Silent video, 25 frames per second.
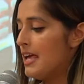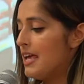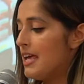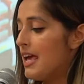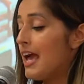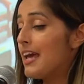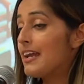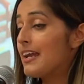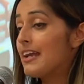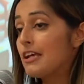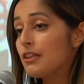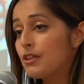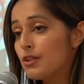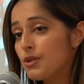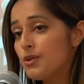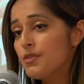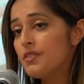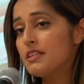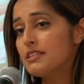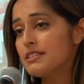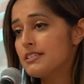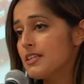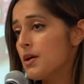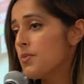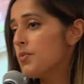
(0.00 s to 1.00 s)
And I learned
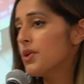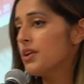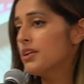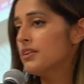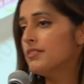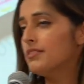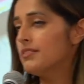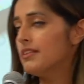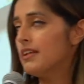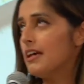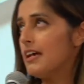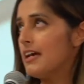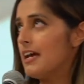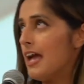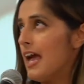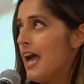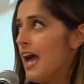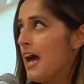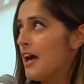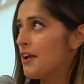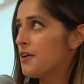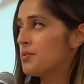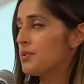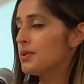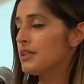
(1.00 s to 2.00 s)
that someone
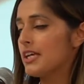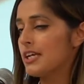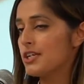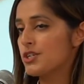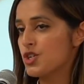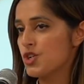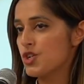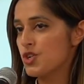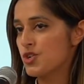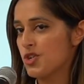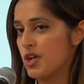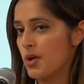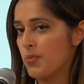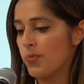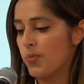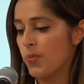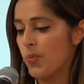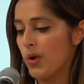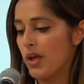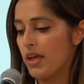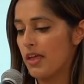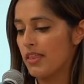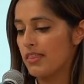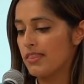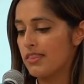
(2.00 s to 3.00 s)
had a relationship
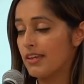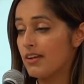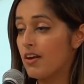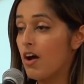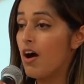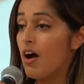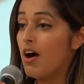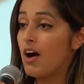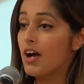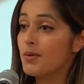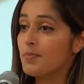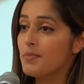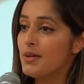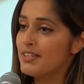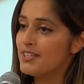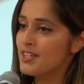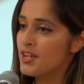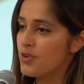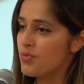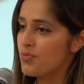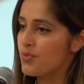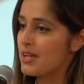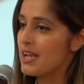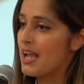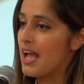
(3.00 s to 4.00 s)
with an
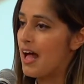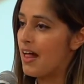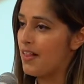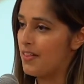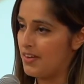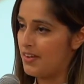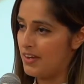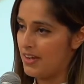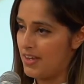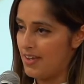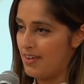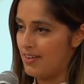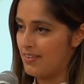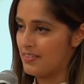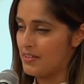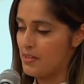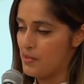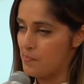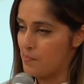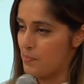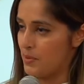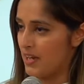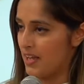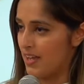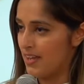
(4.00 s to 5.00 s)
augmented reality
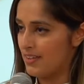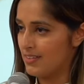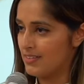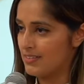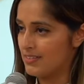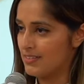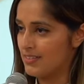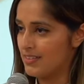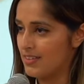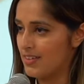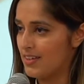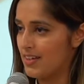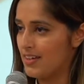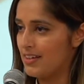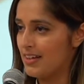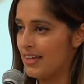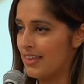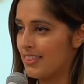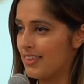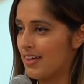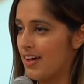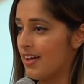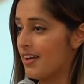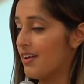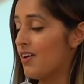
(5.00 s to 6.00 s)
company. And I
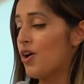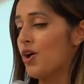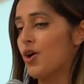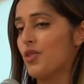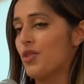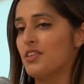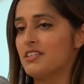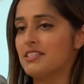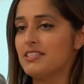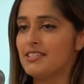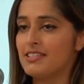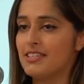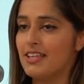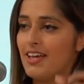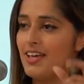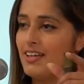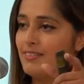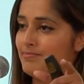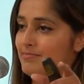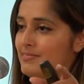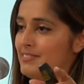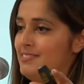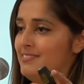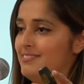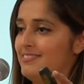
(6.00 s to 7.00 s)
thought, oh, this is
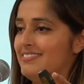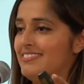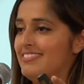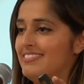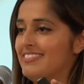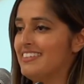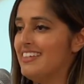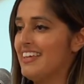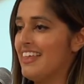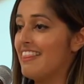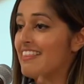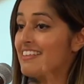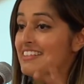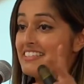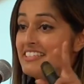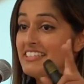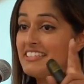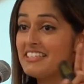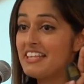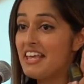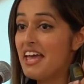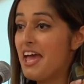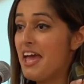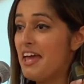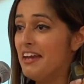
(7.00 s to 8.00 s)
it. This is
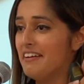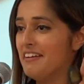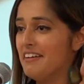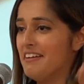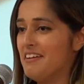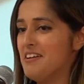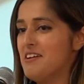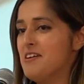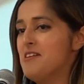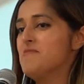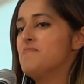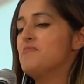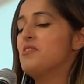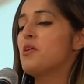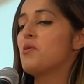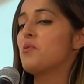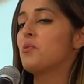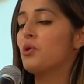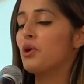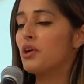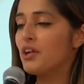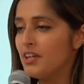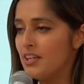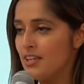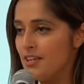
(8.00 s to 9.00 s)
it.
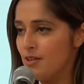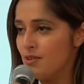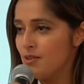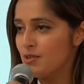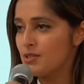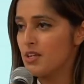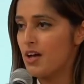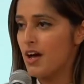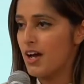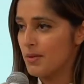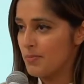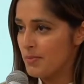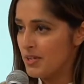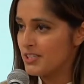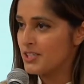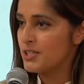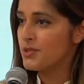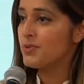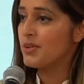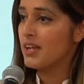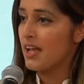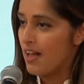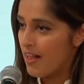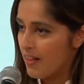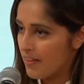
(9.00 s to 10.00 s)
We're going to use augmented
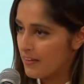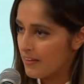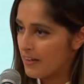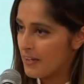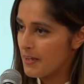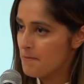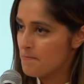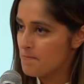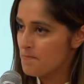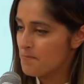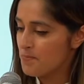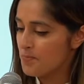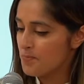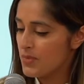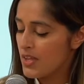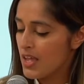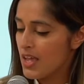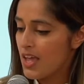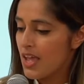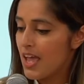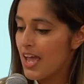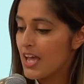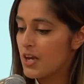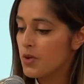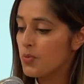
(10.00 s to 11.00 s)
reality,
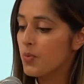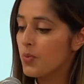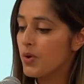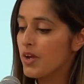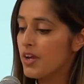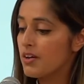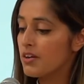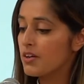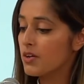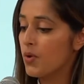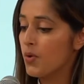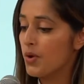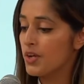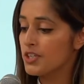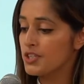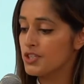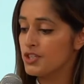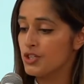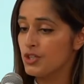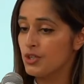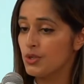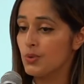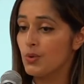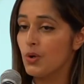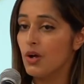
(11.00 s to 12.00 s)
and we are going
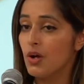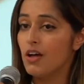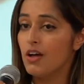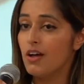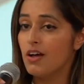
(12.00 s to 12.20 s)
to